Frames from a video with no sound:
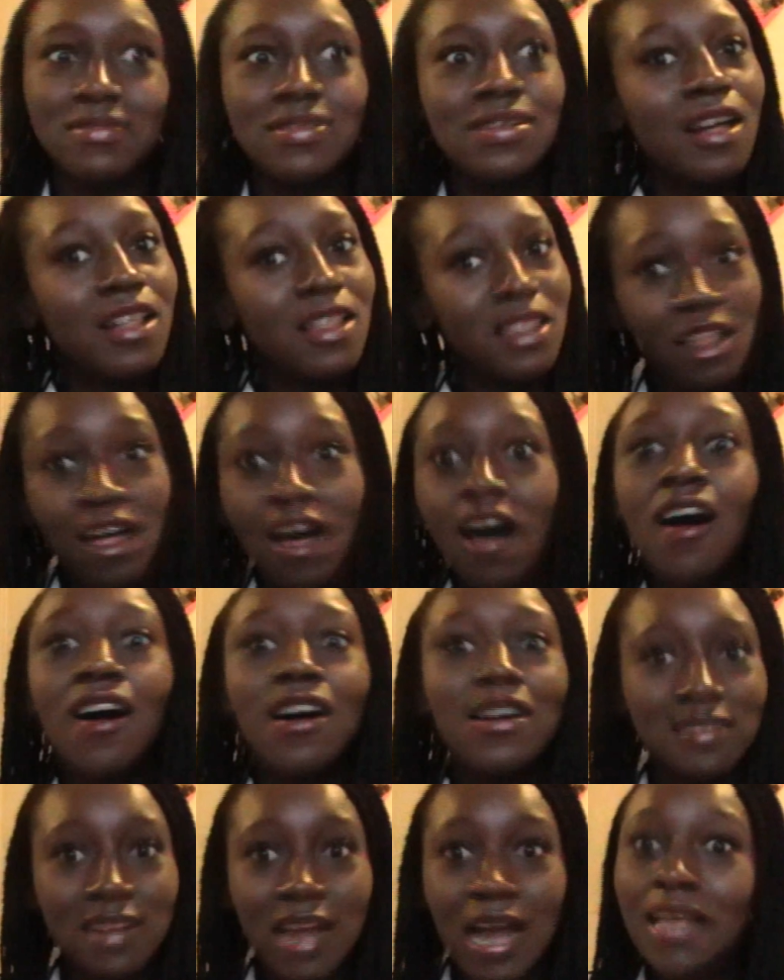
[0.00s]
a
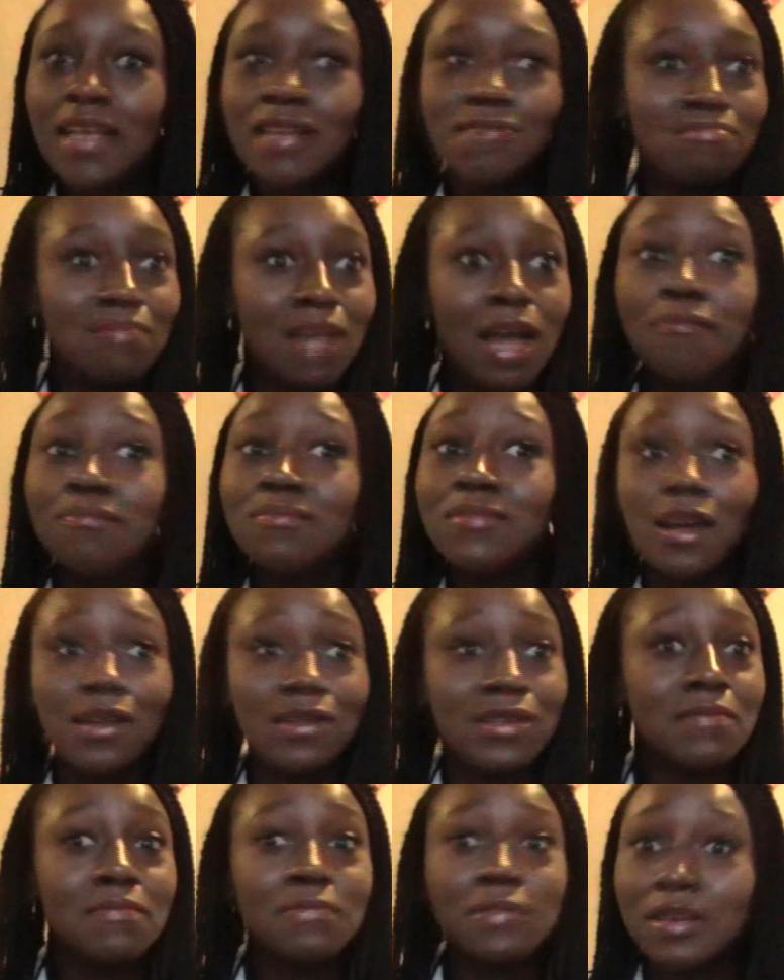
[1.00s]
lot. I'm
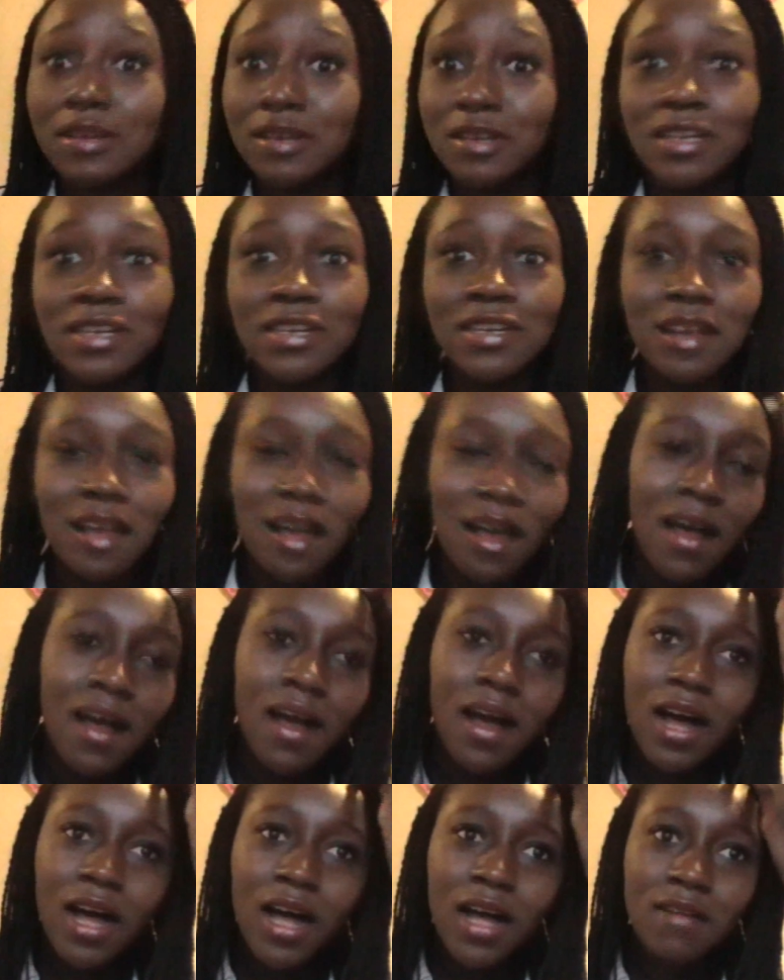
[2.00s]
not complaining.
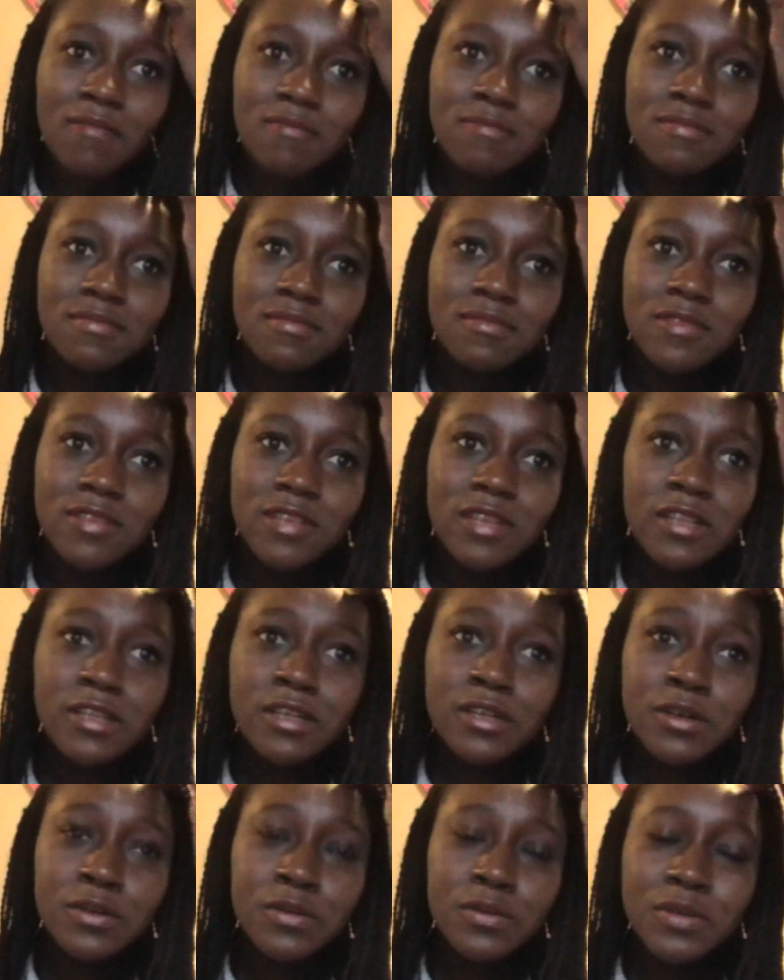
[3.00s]

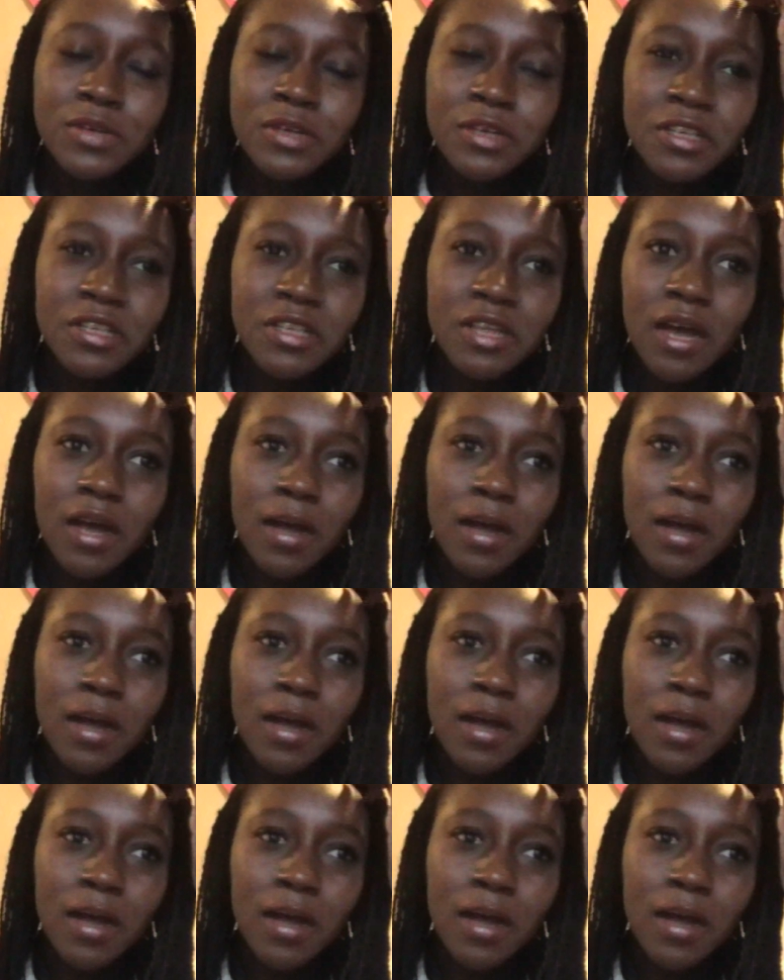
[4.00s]
Though was